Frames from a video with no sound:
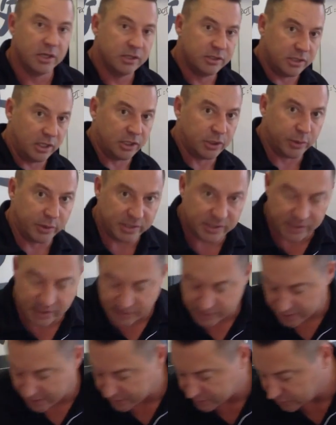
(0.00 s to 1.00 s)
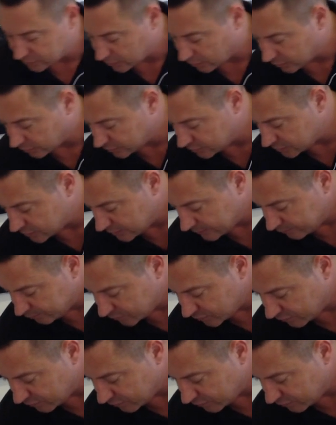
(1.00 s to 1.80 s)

So $26,000